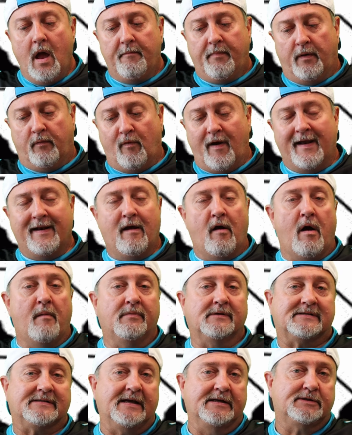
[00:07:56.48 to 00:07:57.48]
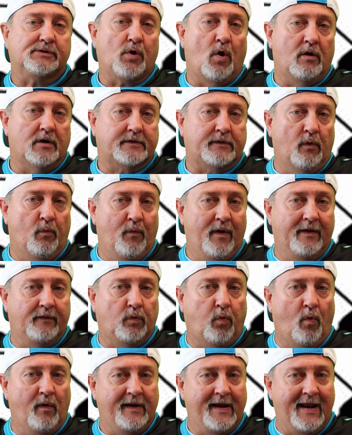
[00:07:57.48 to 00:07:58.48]
But right now, I'm going to say Charlotte's going to win
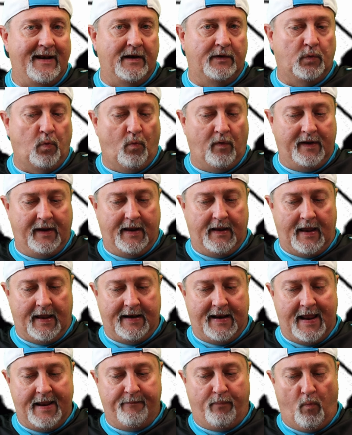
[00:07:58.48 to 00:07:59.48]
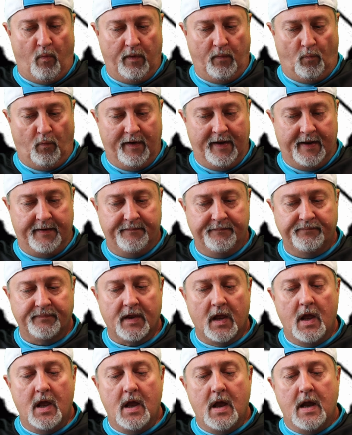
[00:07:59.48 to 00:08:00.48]
28-20, an 8-point win.
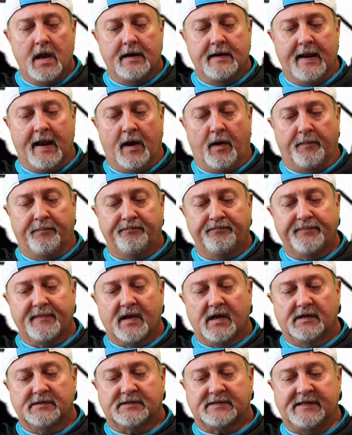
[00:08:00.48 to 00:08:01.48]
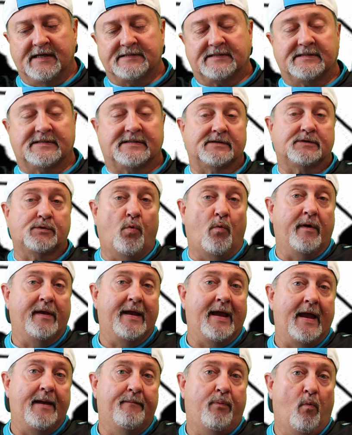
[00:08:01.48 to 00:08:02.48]
Now, since
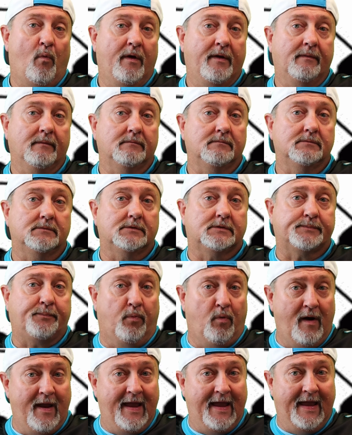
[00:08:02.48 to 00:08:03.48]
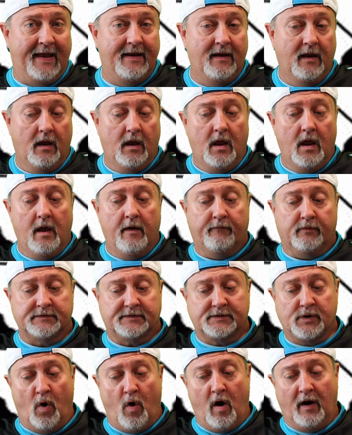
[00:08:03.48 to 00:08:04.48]
28-point spread for
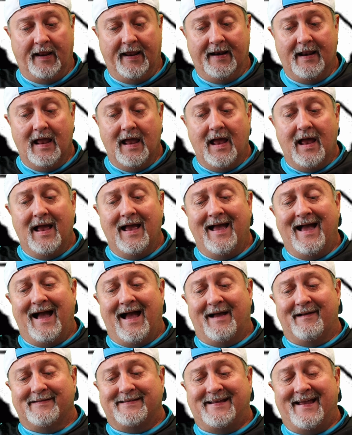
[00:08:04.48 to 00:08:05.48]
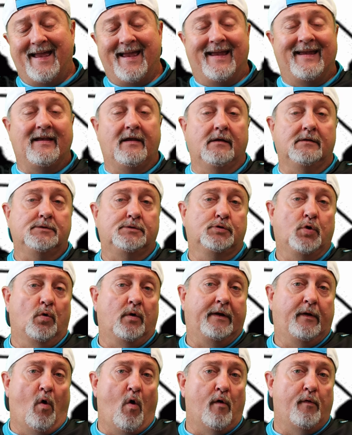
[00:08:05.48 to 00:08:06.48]
Charlotte, take
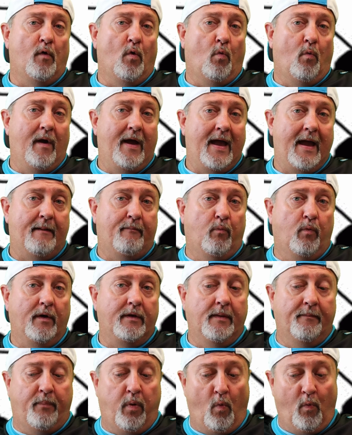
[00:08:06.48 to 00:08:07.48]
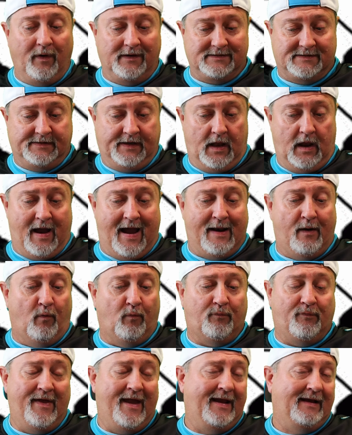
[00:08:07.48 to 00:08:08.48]
Gardner Webb with the points, though. I
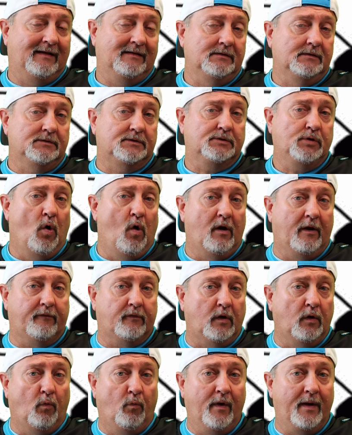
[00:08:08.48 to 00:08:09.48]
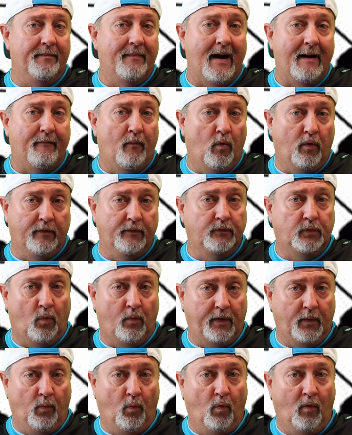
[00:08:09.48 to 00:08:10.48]
don't think Charlotte's going to win by more than
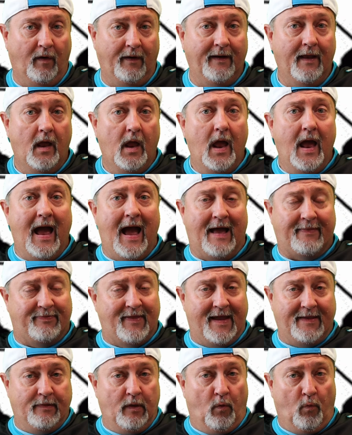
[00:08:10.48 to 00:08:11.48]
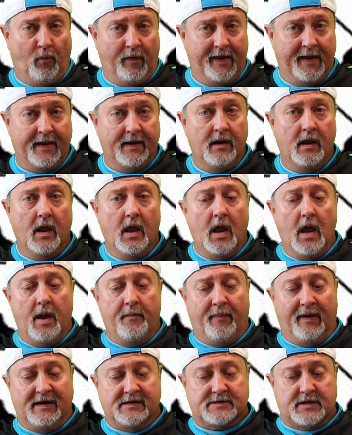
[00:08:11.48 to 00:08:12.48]
21. I think they'll win,
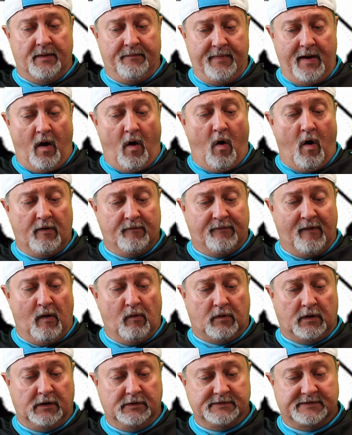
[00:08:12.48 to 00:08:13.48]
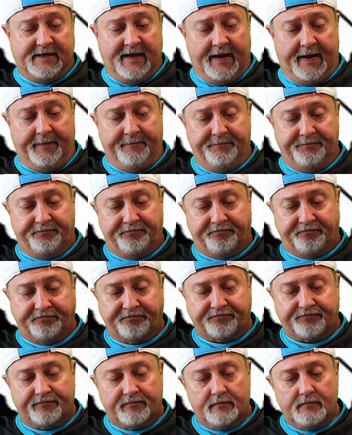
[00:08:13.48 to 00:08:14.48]
but it's going to be a hard-fought, close game.
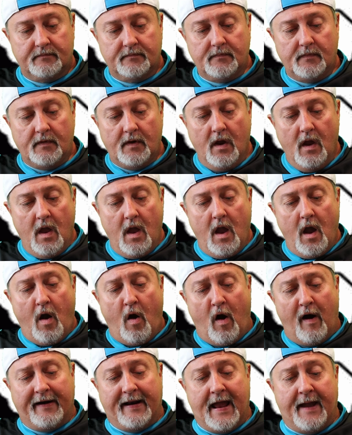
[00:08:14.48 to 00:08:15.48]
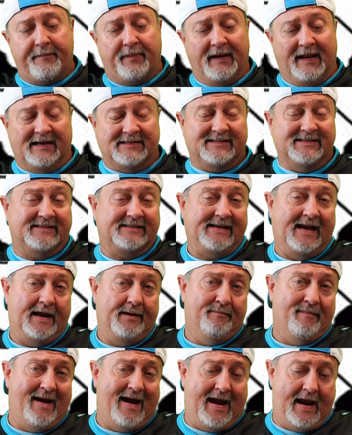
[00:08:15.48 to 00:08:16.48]
All right, Appalachian
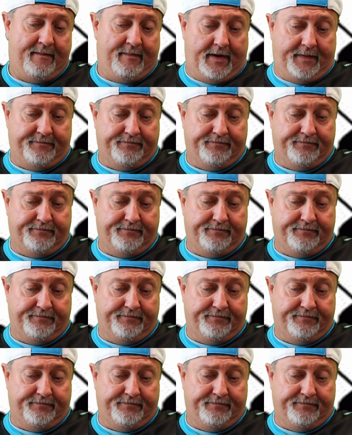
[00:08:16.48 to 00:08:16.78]
State and Miami.